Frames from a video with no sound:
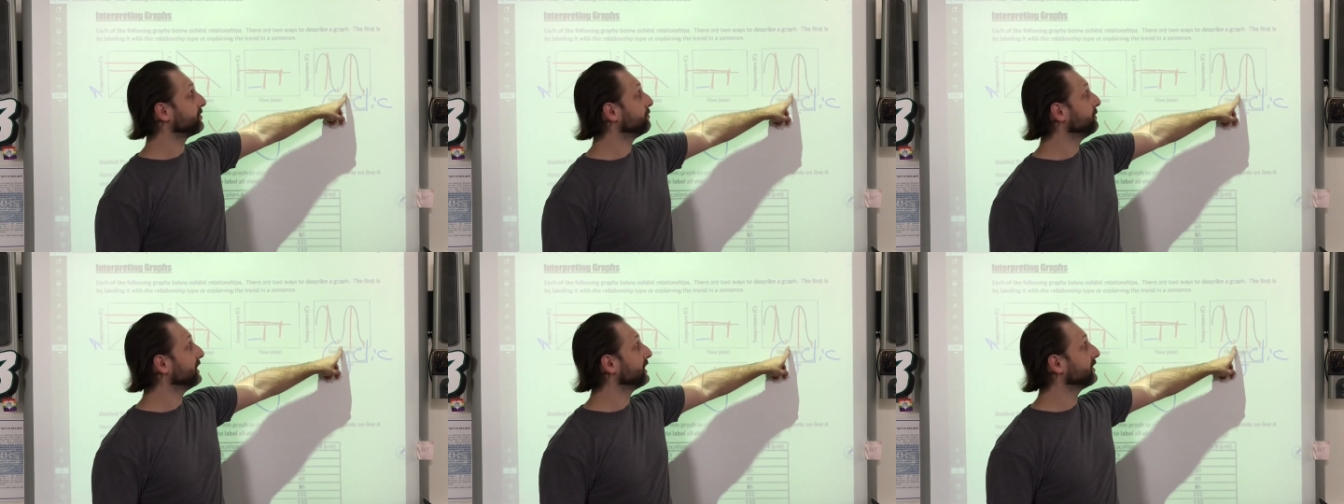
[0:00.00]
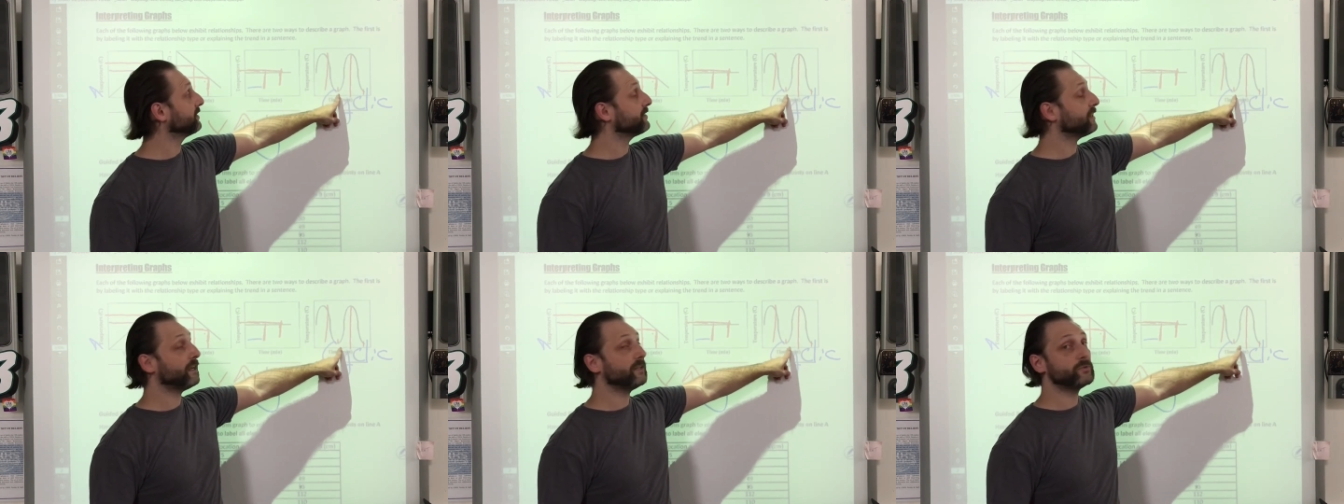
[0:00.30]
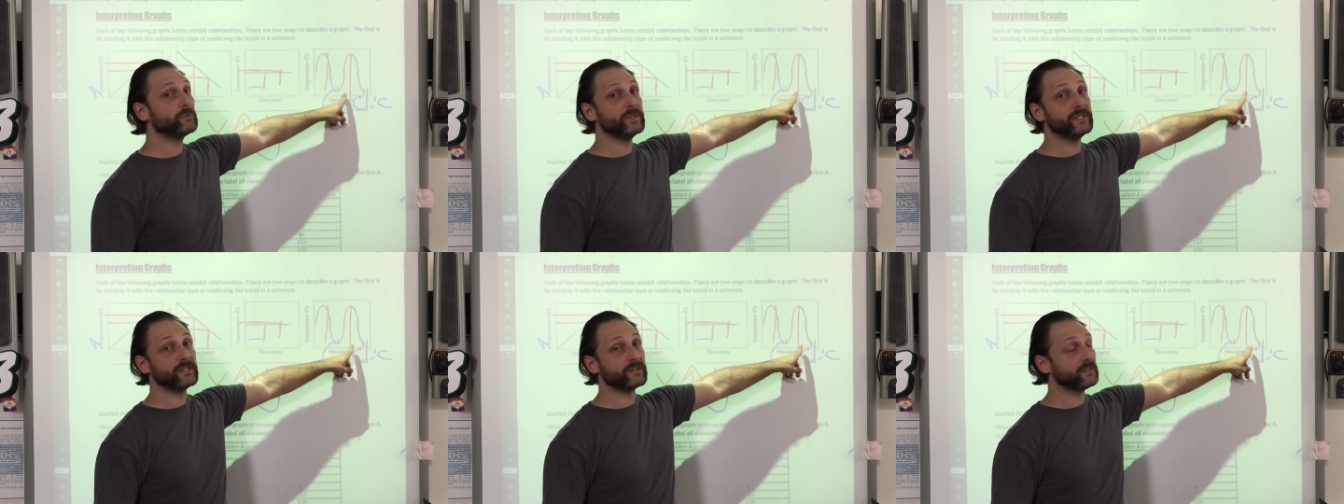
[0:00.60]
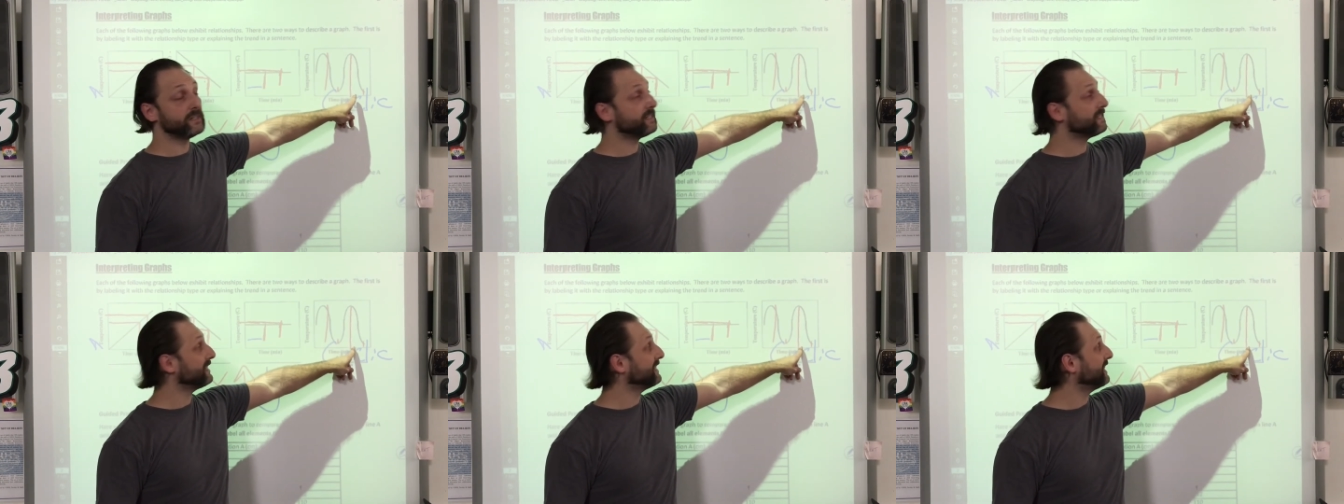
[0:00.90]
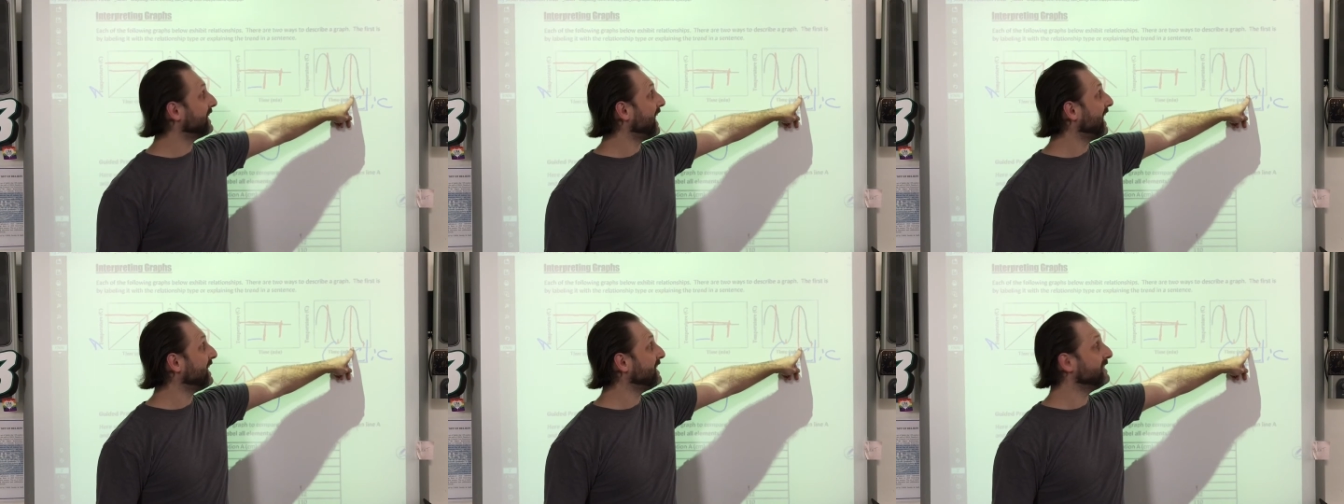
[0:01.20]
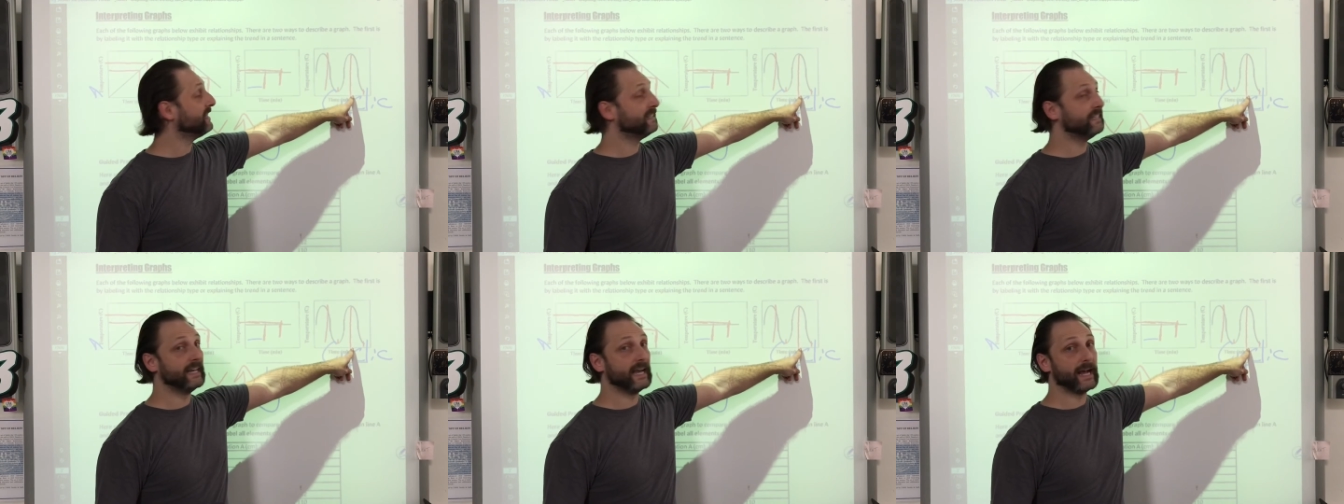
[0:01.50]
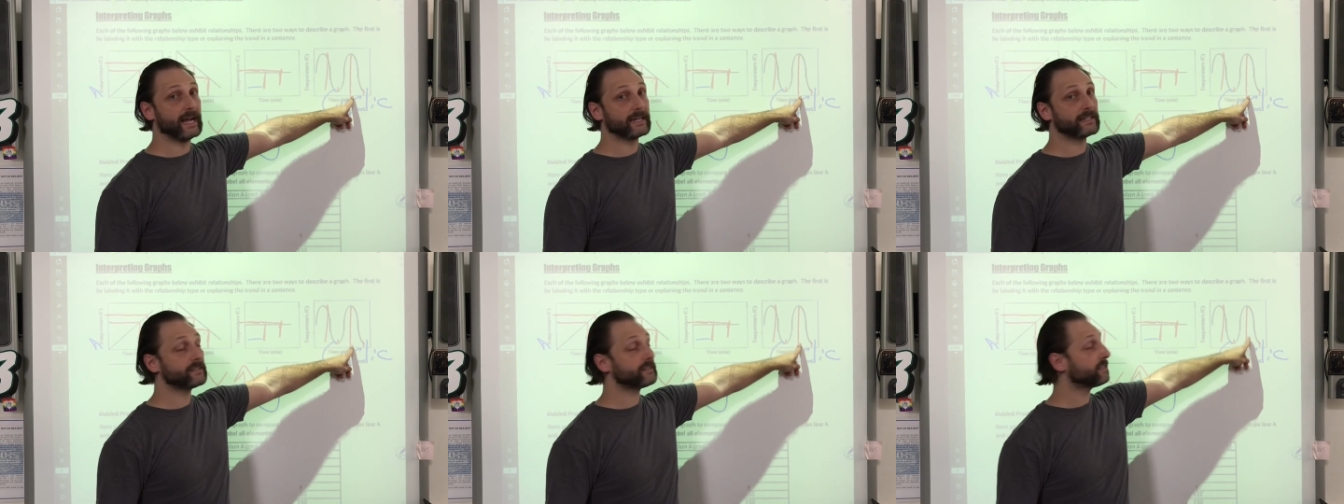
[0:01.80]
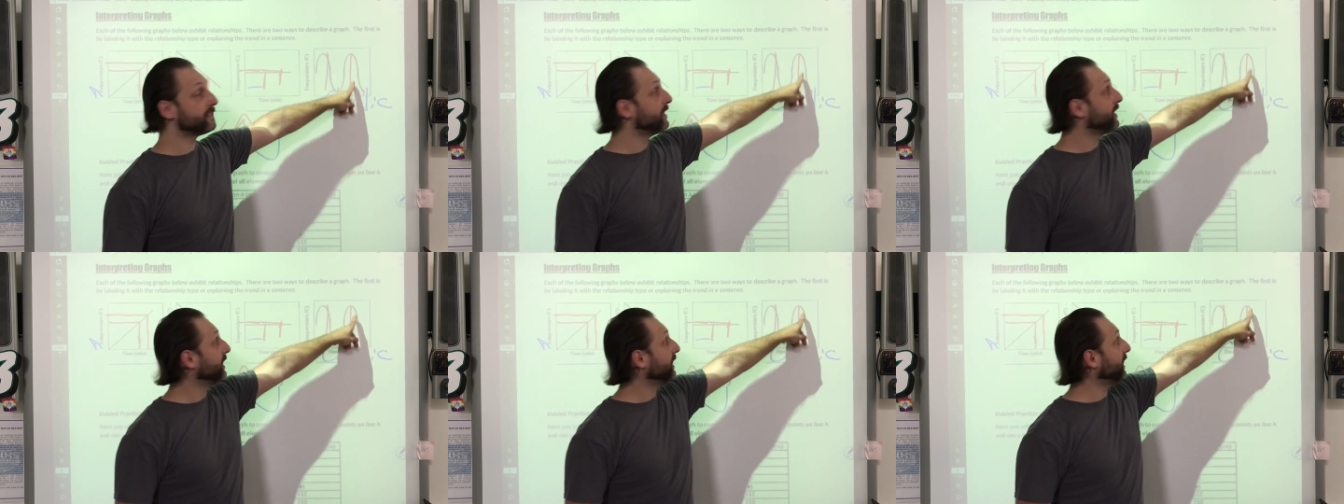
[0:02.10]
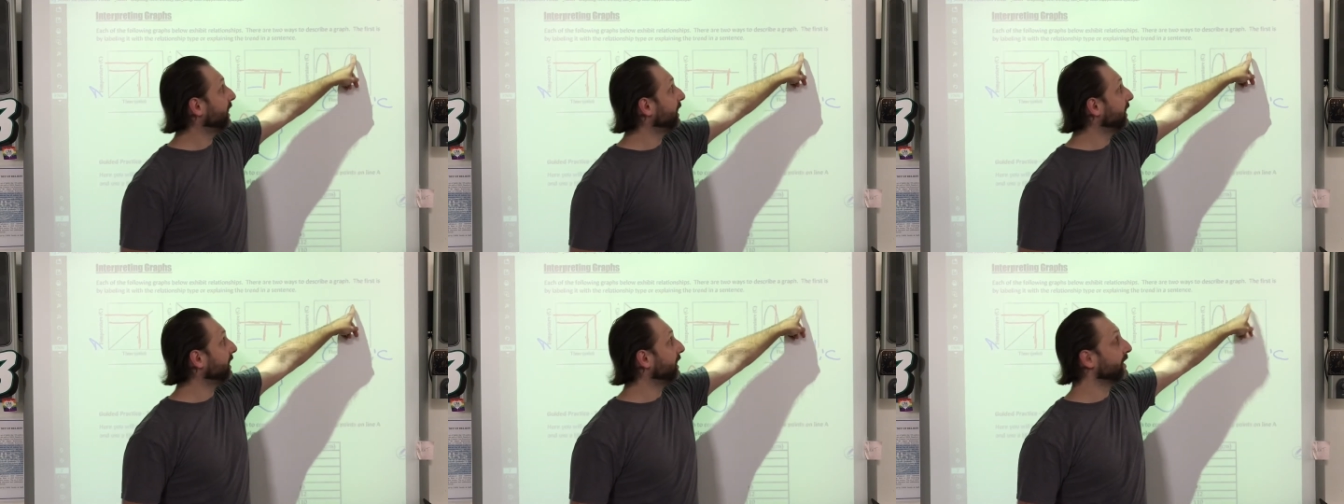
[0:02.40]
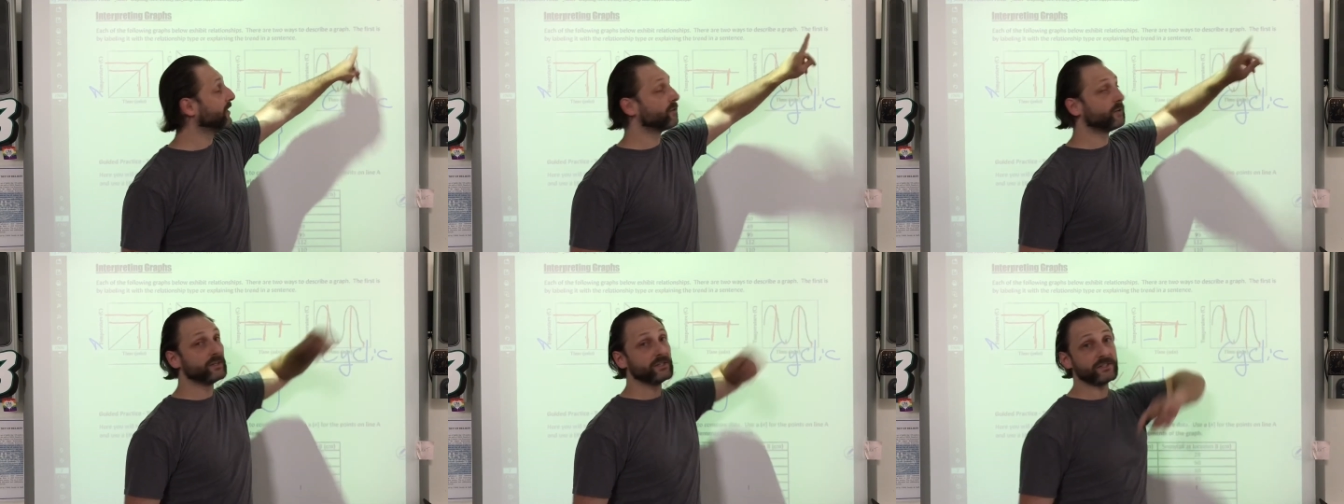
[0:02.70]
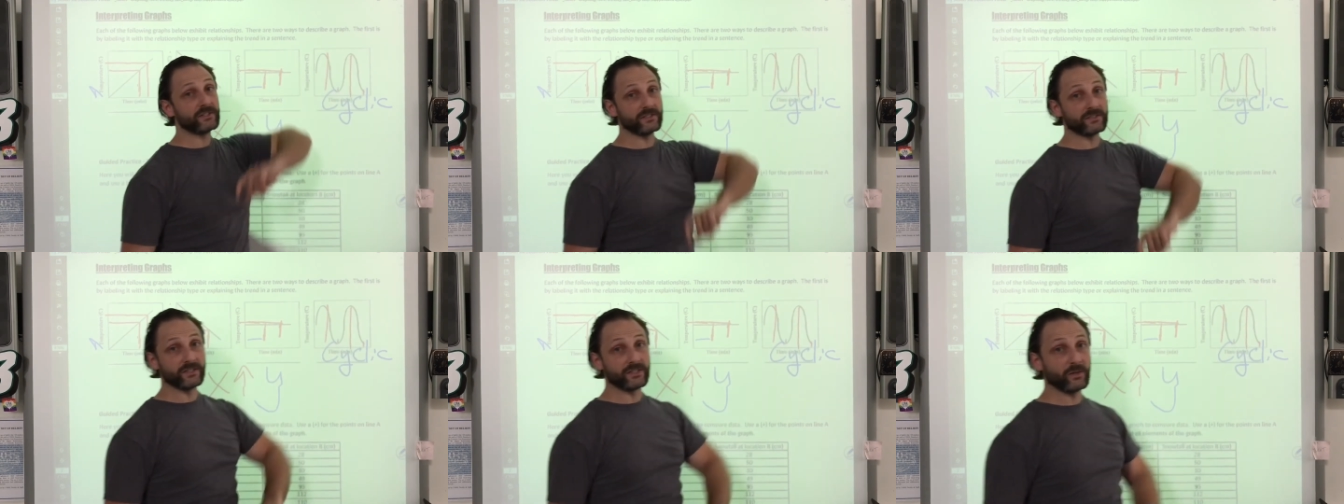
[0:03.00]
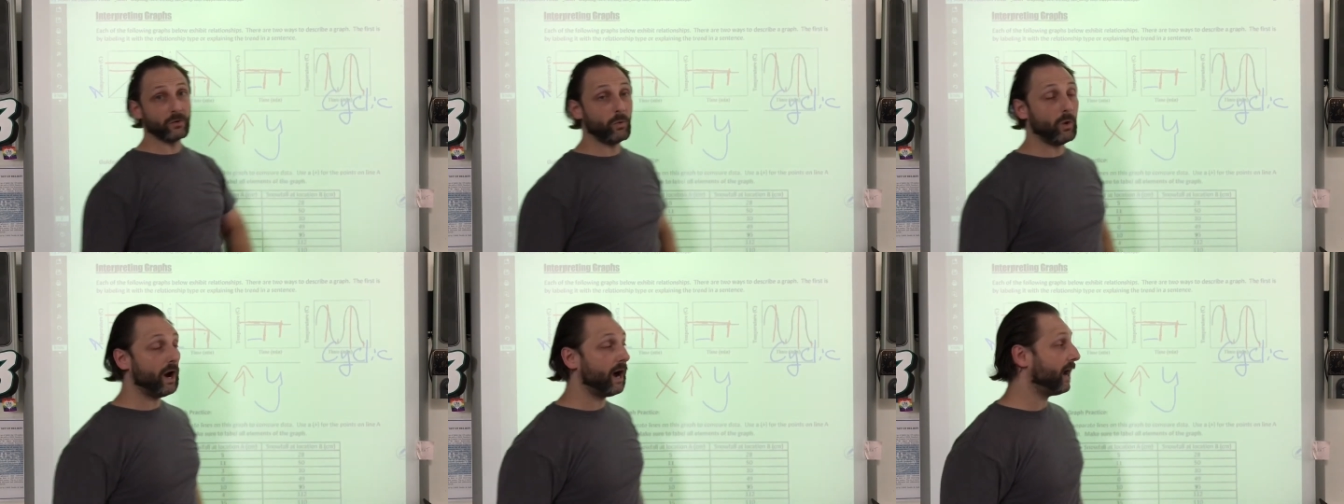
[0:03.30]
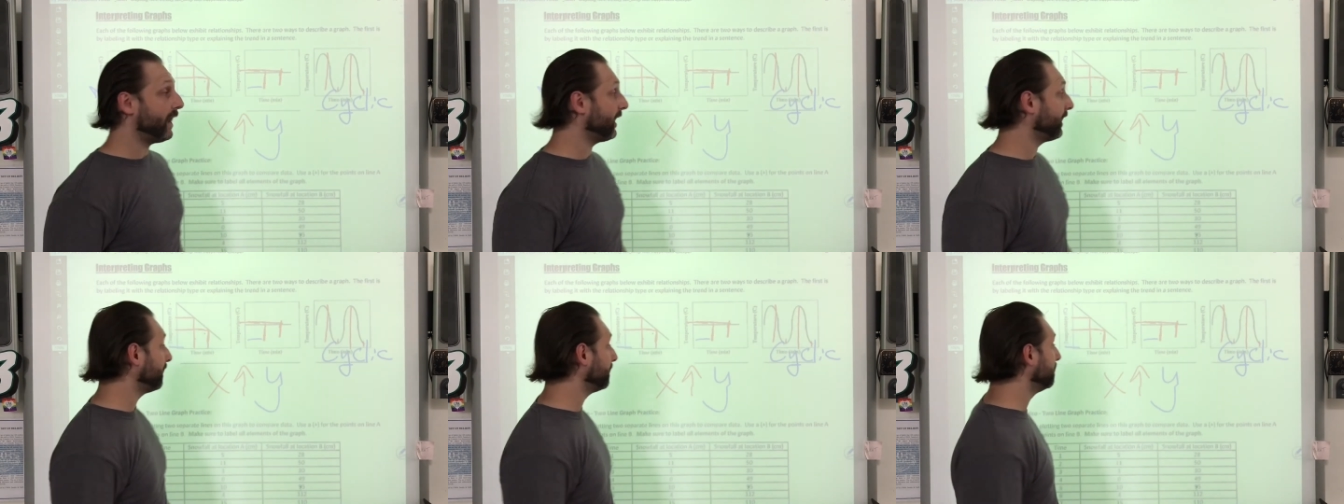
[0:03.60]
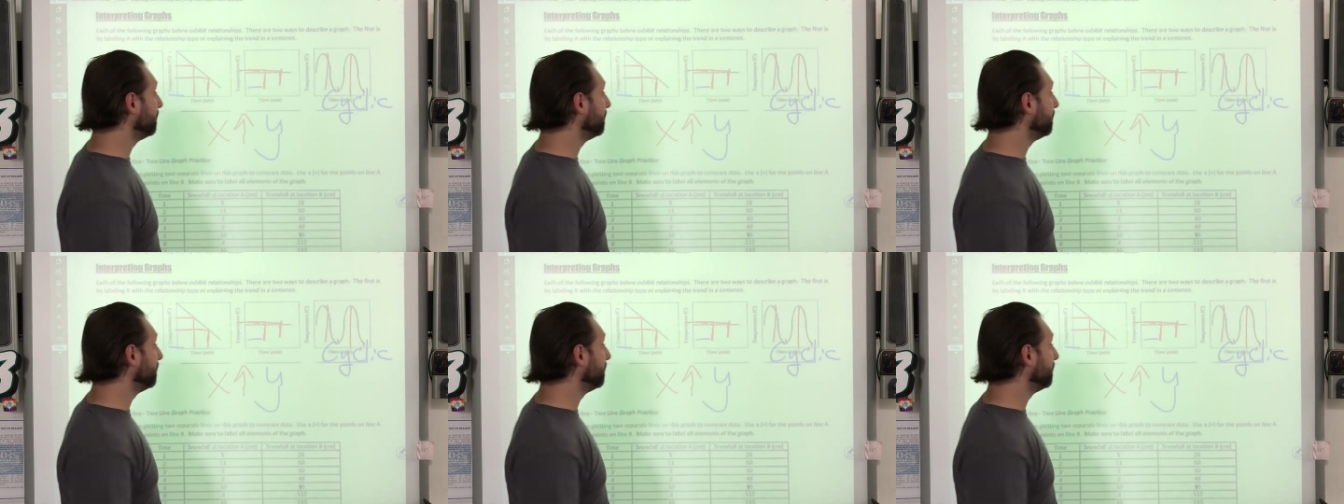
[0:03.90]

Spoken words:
Because as we increase again in the x, it increases in the y.